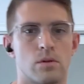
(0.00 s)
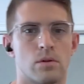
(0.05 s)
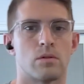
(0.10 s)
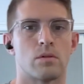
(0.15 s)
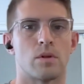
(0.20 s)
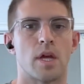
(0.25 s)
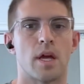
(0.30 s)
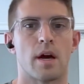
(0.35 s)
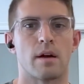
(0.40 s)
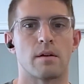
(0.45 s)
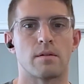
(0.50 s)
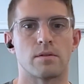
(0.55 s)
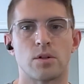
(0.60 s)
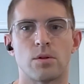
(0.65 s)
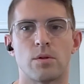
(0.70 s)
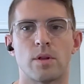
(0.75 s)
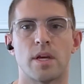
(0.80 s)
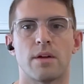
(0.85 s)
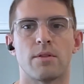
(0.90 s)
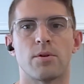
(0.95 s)
Yeah. So
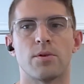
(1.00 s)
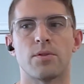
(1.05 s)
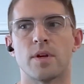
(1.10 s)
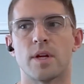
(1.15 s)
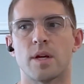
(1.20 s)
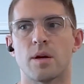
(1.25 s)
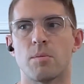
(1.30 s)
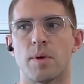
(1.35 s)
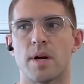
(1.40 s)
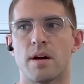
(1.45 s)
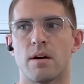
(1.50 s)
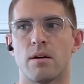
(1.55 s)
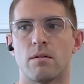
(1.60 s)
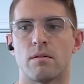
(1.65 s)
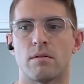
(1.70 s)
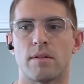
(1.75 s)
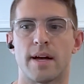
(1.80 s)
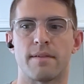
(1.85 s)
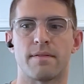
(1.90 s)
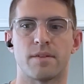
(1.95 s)
the other thing
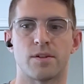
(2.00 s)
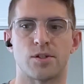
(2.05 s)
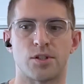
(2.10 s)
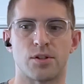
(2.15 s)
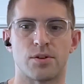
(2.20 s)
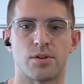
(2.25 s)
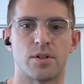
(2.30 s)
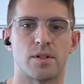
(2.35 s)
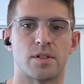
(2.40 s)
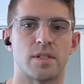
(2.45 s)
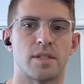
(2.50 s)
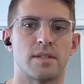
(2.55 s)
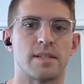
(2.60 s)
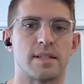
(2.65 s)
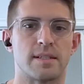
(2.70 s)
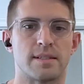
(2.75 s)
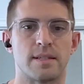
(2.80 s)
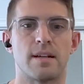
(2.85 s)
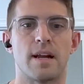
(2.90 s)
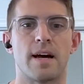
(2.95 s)
about life insurance is
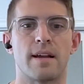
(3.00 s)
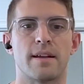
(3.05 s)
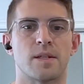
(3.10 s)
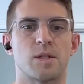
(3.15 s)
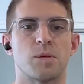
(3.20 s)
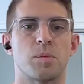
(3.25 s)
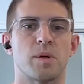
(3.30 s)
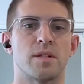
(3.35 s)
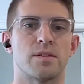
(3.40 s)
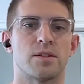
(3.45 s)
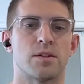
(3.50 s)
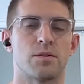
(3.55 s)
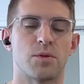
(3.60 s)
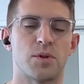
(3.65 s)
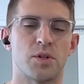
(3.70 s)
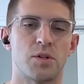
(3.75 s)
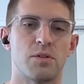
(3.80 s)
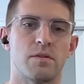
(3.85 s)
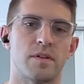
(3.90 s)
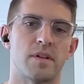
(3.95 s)
it's not expensive
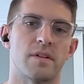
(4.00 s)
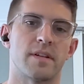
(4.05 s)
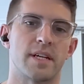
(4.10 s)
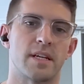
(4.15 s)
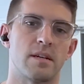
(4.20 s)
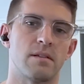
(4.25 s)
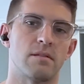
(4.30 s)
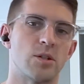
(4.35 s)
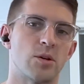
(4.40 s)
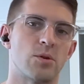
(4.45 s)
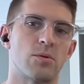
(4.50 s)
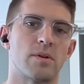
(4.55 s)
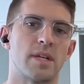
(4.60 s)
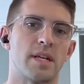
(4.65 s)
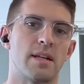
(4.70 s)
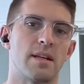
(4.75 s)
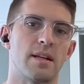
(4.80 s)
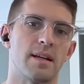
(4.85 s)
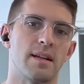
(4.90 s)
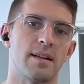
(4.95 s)
when you feel like you don't
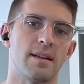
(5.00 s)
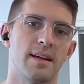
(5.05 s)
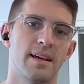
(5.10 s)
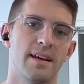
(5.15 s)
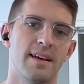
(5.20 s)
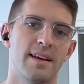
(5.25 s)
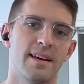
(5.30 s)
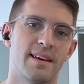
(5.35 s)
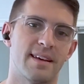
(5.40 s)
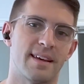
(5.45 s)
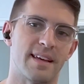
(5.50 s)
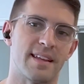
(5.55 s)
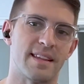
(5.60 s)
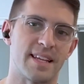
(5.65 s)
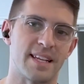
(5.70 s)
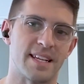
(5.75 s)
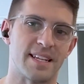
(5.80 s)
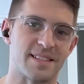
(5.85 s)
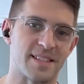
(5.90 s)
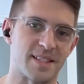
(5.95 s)
need it. And
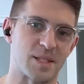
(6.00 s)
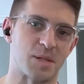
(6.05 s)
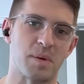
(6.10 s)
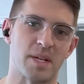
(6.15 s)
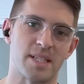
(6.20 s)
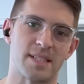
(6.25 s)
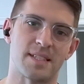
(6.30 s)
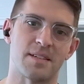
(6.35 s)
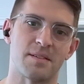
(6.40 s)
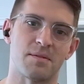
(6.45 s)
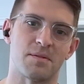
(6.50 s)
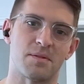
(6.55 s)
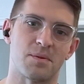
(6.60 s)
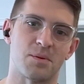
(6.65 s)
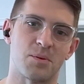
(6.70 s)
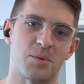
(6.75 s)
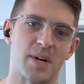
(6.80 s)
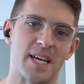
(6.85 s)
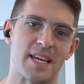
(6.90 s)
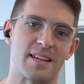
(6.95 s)
then it's expensive
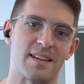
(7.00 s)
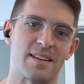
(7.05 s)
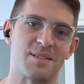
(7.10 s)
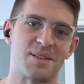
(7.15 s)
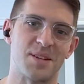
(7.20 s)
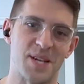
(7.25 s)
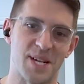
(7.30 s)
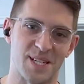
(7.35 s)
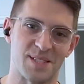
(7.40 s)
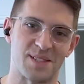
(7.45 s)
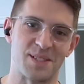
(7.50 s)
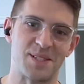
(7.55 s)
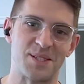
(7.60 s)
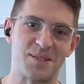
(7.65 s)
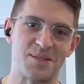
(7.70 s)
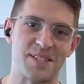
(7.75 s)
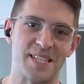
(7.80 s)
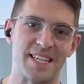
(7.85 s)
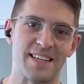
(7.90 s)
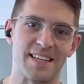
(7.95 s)
when you actually
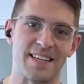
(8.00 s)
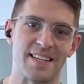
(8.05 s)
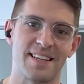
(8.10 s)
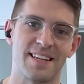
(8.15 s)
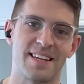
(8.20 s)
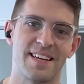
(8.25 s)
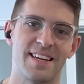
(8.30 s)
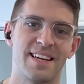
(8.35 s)
do need it.